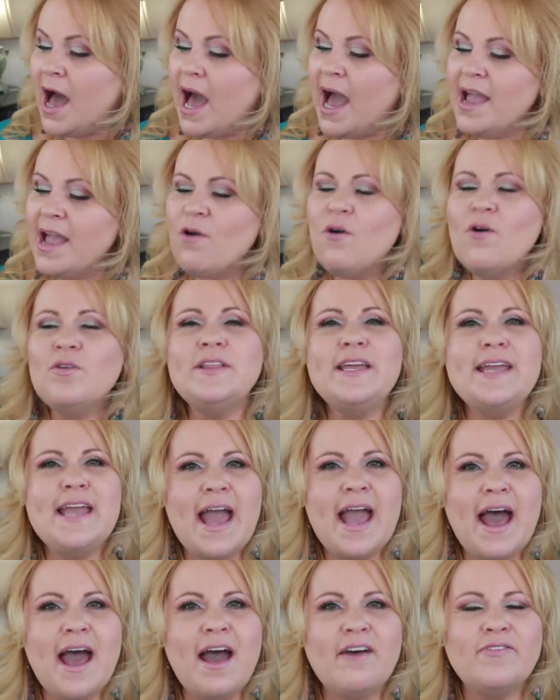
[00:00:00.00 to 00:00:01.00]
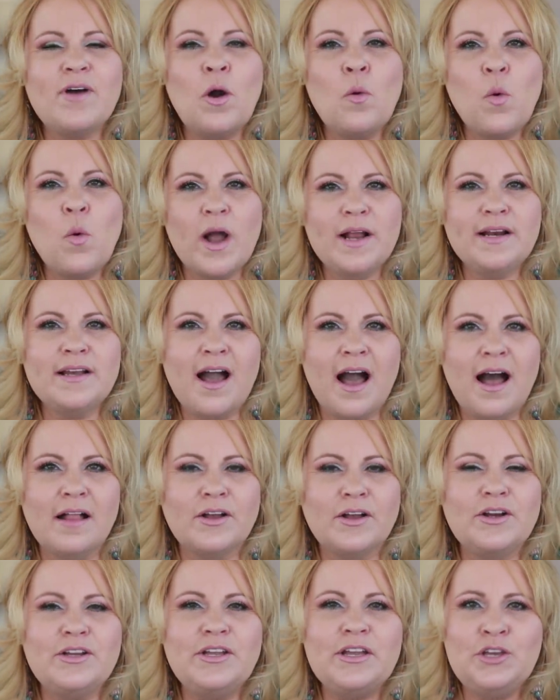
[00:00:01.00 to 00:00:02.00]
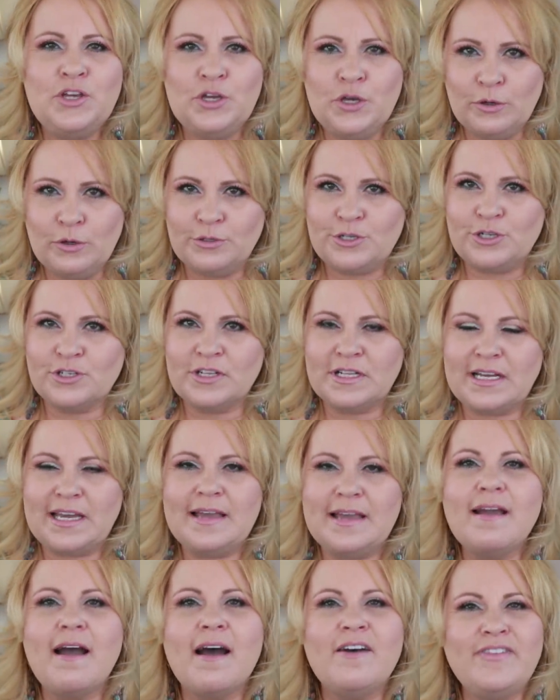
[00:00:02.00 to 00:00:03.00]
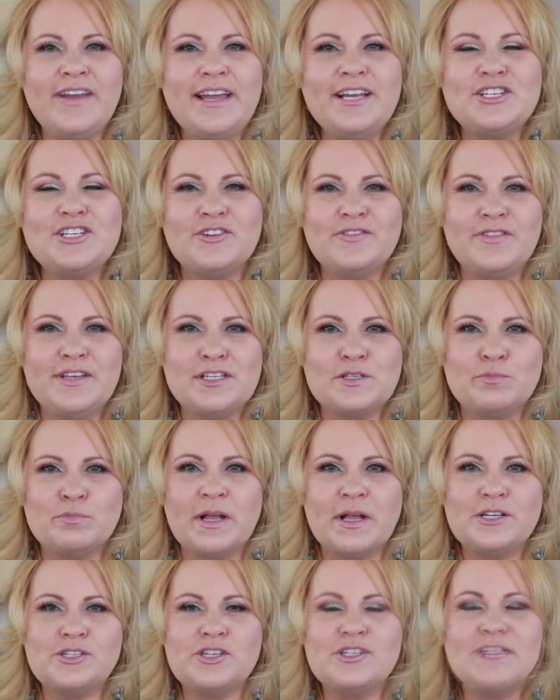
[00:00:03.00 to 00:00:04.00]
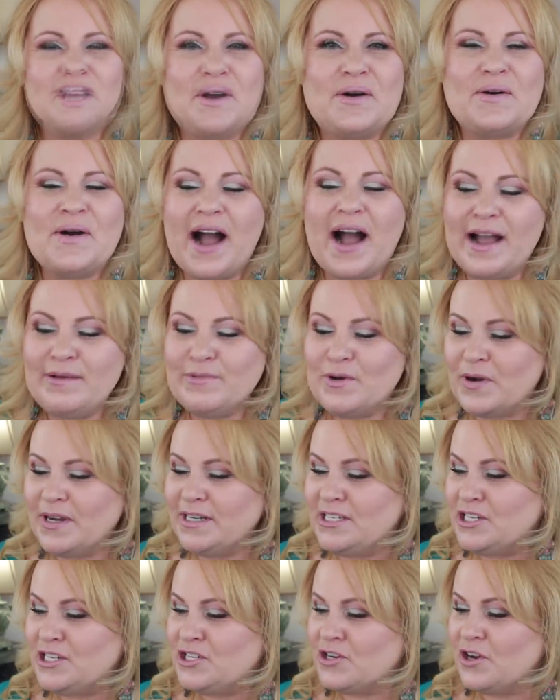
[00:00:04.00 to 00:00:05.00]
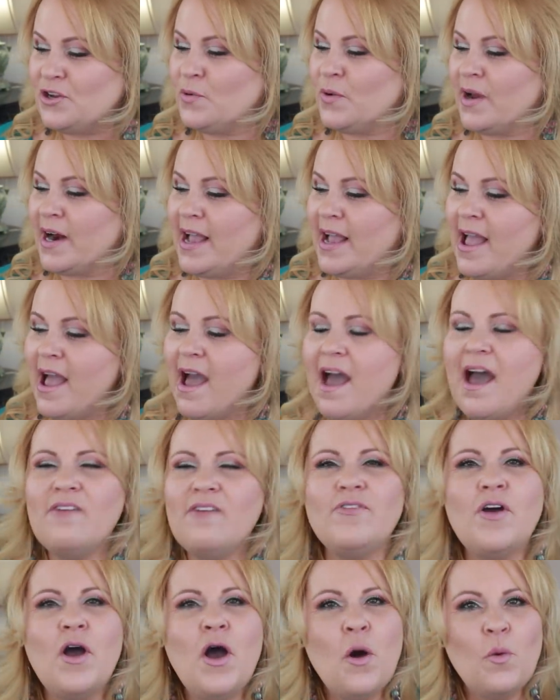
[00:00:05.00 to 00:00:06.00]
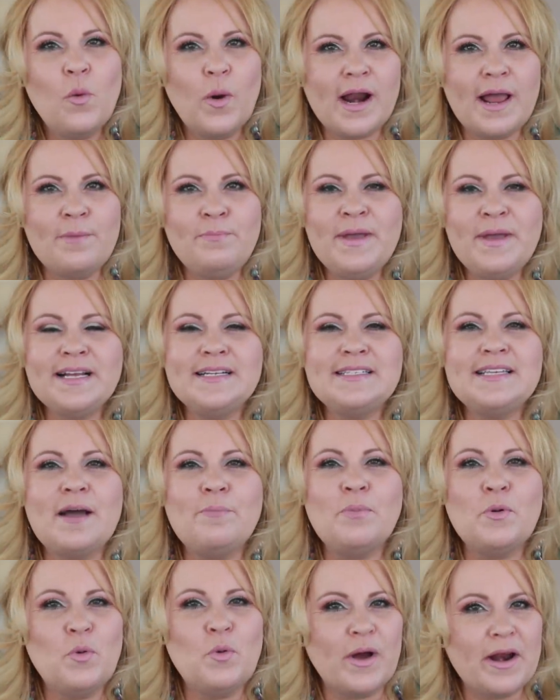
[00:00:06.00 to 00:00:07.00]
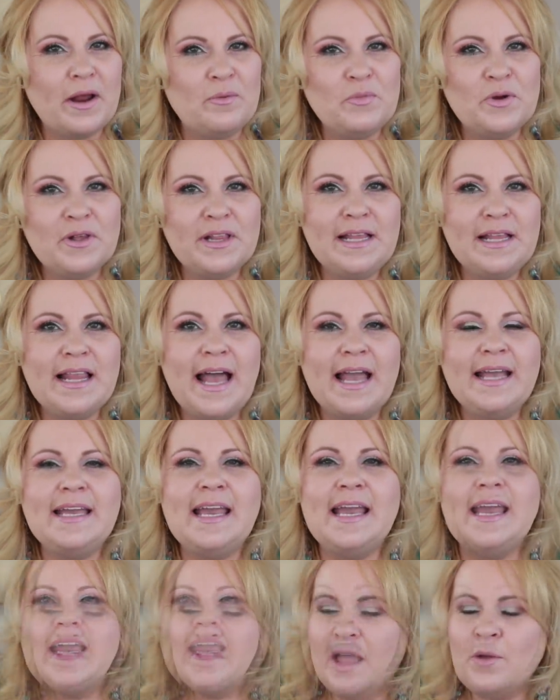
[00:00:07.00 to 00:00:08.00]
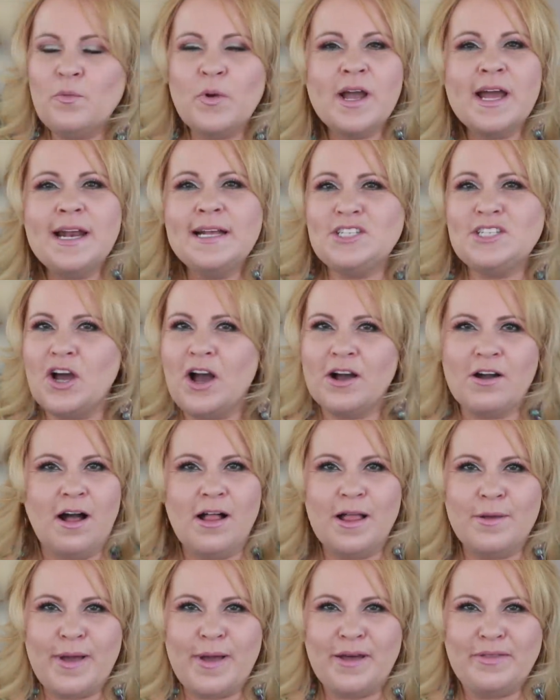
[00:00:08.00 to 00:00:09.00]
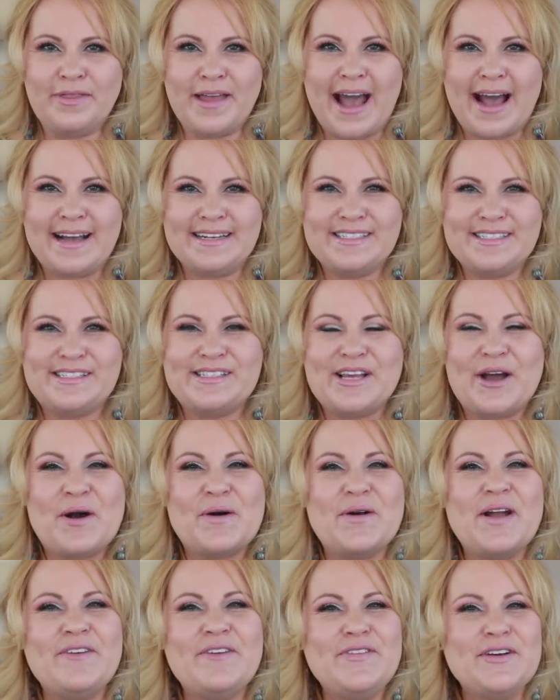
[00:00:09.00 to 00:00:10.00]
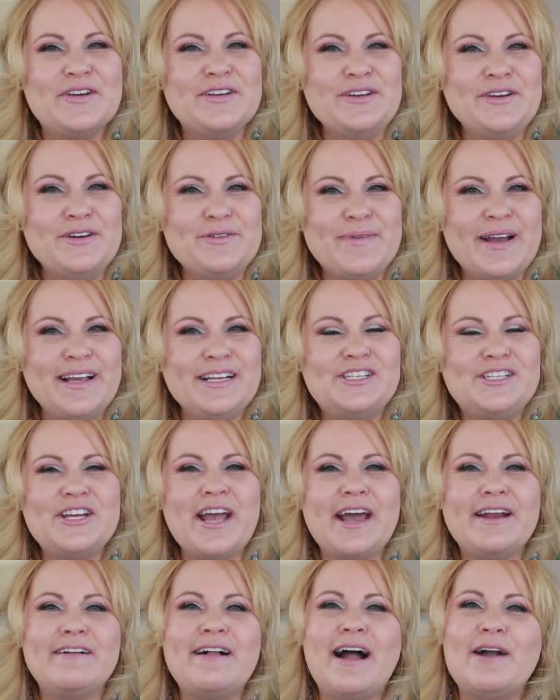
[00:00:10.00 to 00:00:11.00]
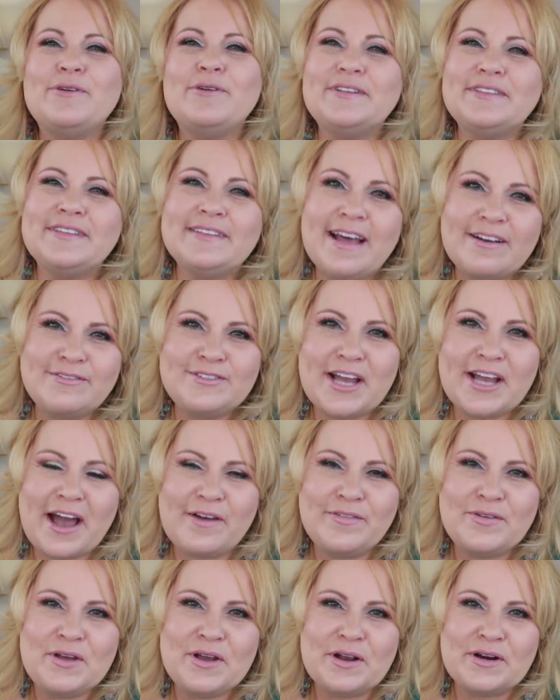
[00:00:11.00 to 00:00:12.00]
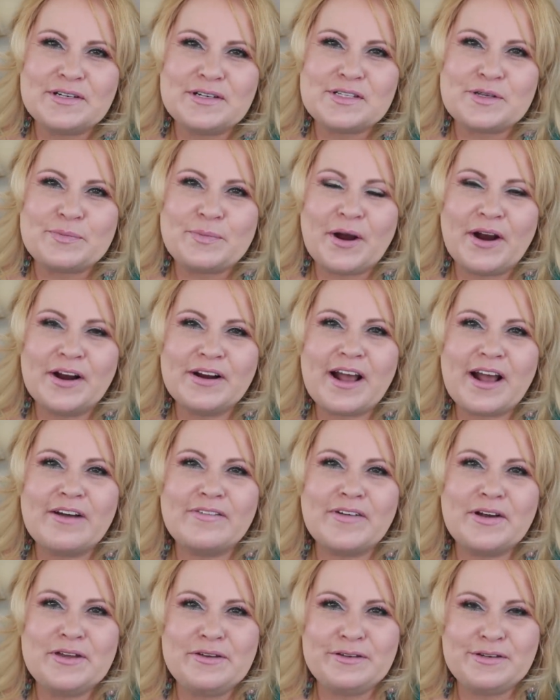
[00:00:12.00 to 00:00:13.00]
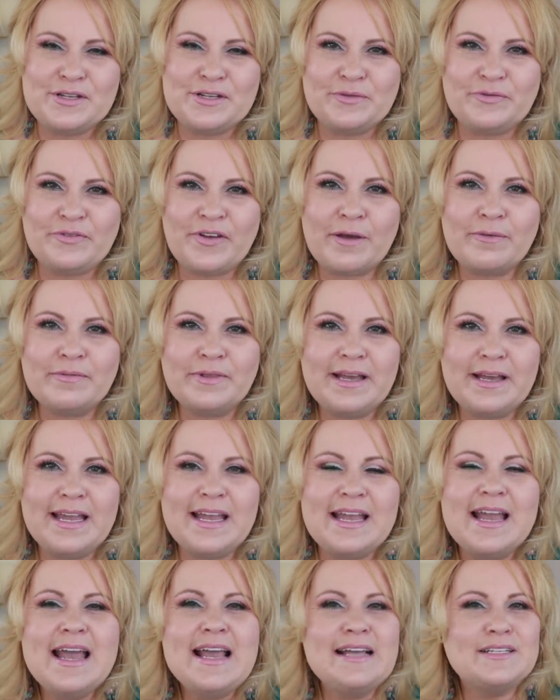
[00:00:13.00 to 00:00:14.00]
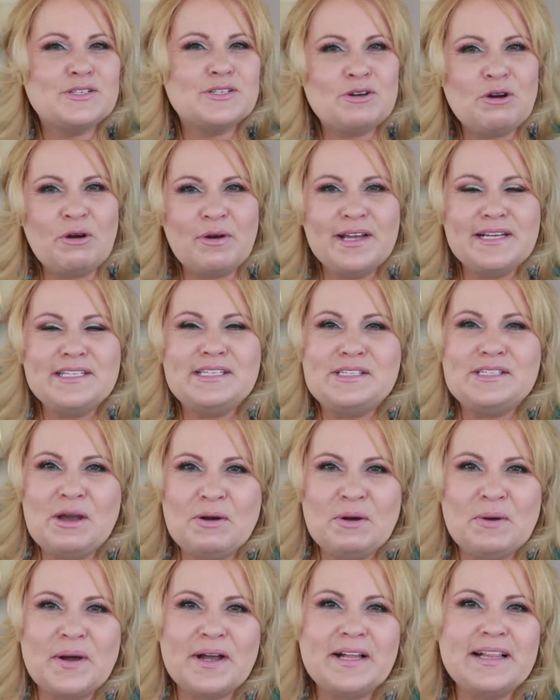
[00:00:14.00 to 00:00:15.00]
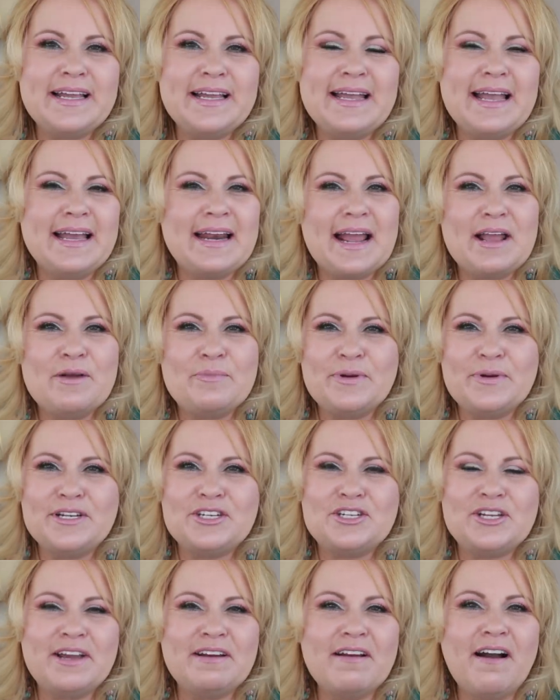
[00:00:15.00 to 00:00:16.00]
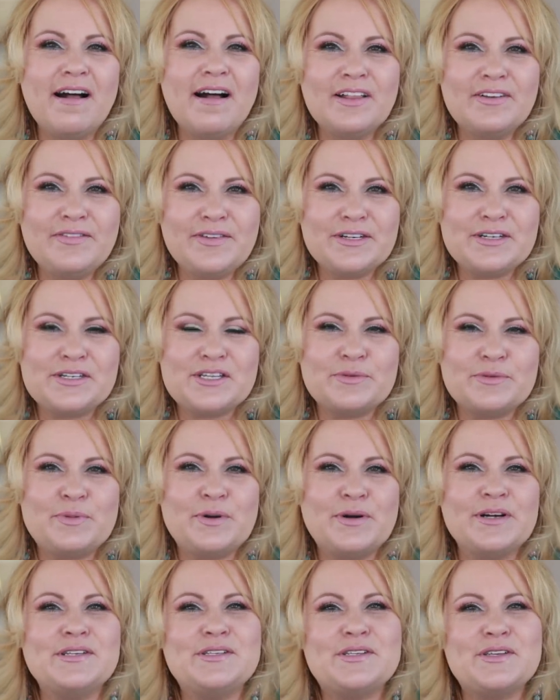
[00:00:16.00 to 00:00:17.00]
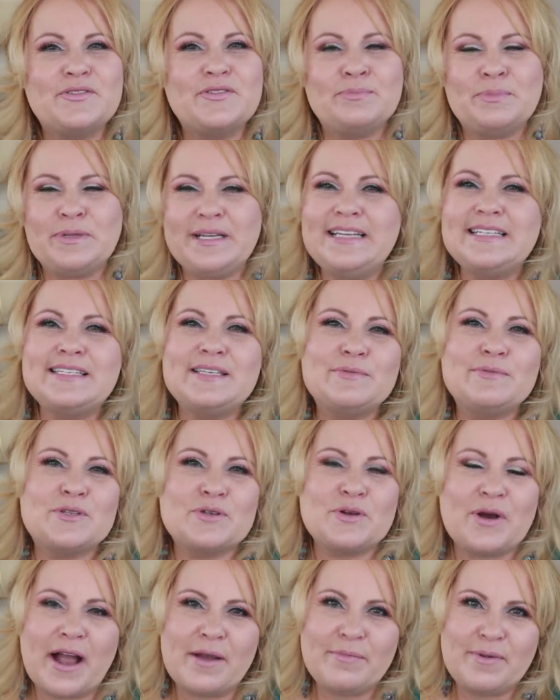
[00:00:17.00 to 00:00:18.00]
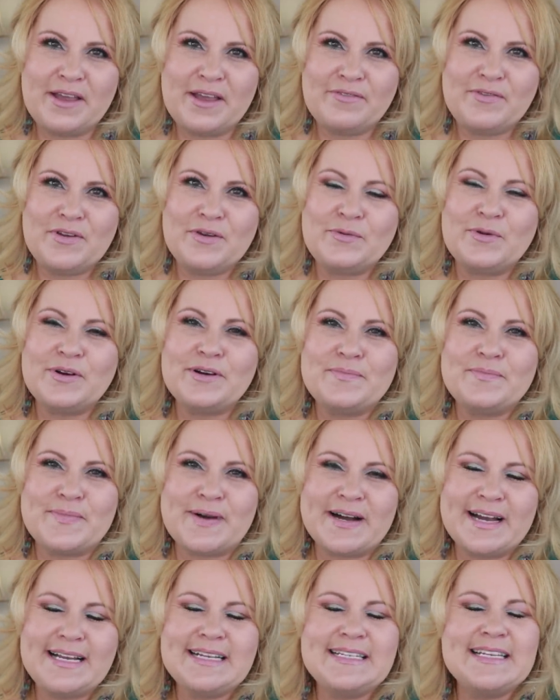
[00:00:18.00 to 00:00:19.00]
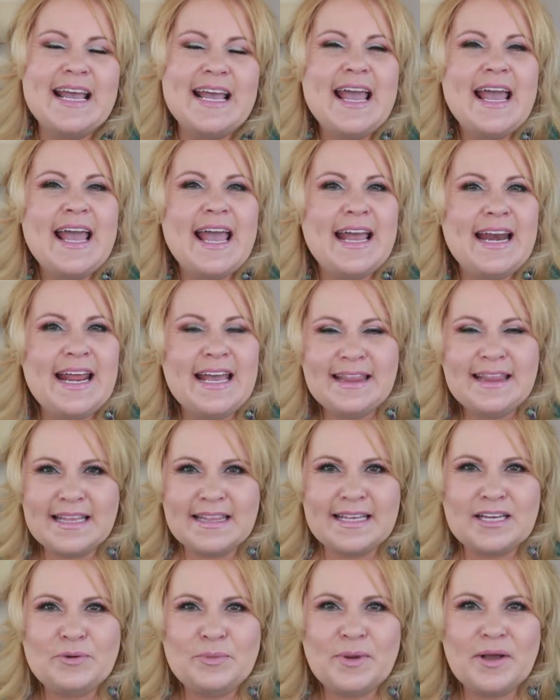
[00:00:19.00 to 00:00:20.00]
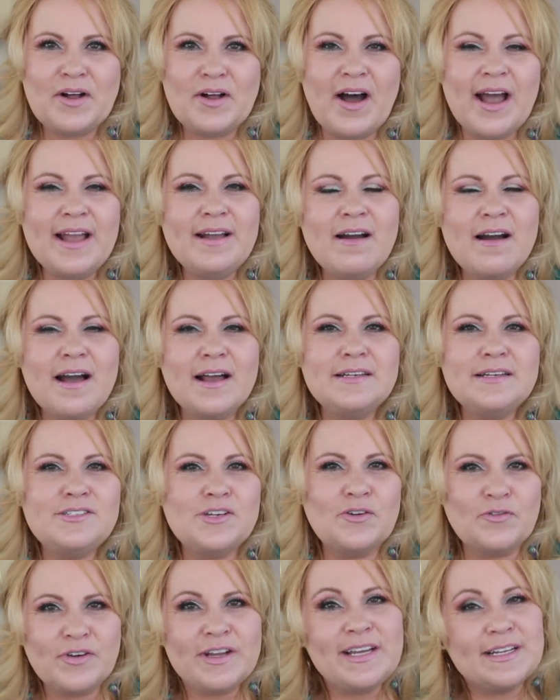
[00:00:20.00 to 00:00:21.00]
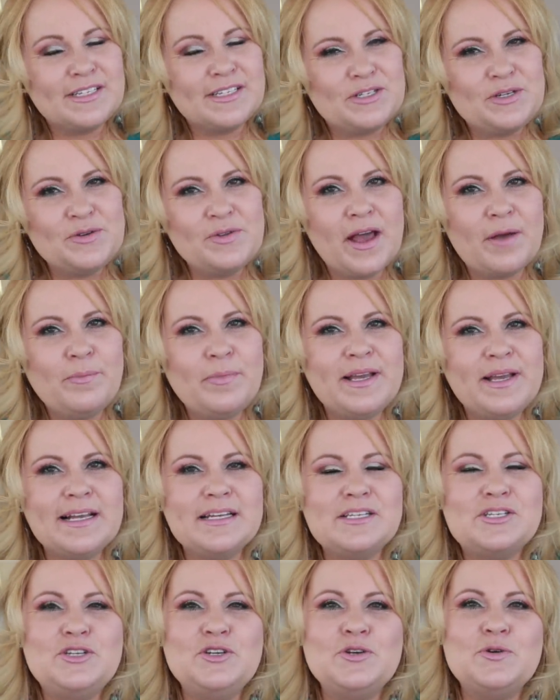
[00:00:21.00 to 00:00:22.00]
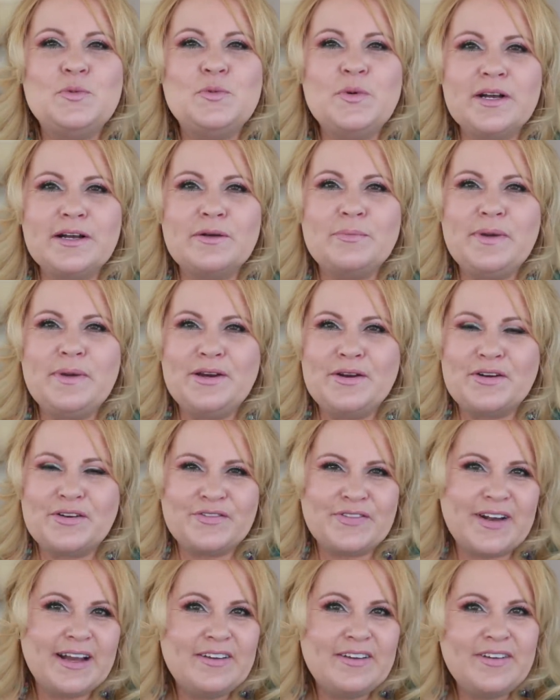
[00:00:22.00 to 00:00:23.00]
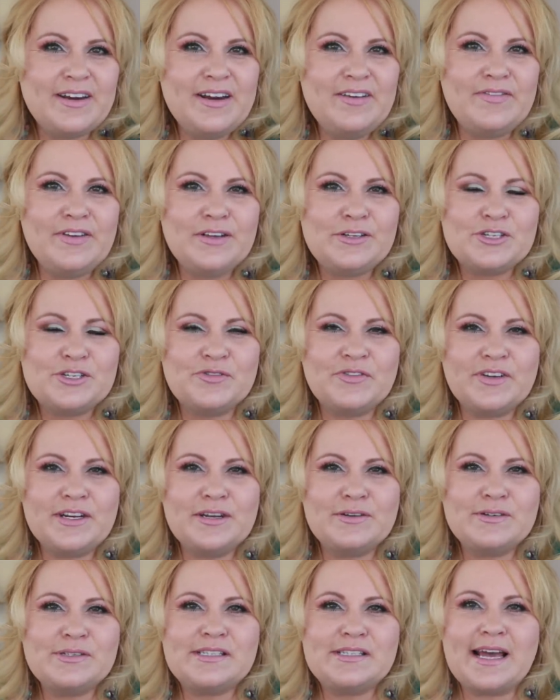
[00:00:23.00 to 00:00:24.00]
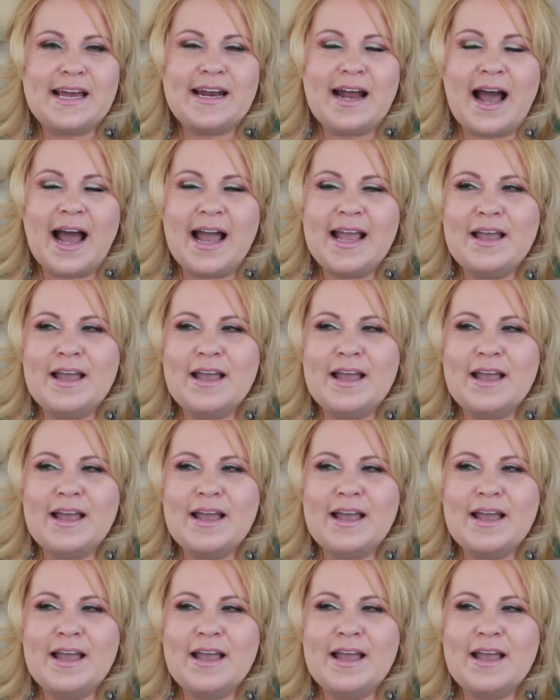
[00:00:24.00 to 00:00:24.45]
I only have one color usually of each of these blushes, so I'm going to show you what I have, what I picked up, what I'm really liking, and we're going to talk talk all about that. So if you're new to my channel, I would love to have you here as a part of our YouTube family. It's growing so quickly and I appreciate all of your support. So please subscribe if you wouldn't mind and hit the little bell icon. Don't forget to do that because you will be notified of any future videos that I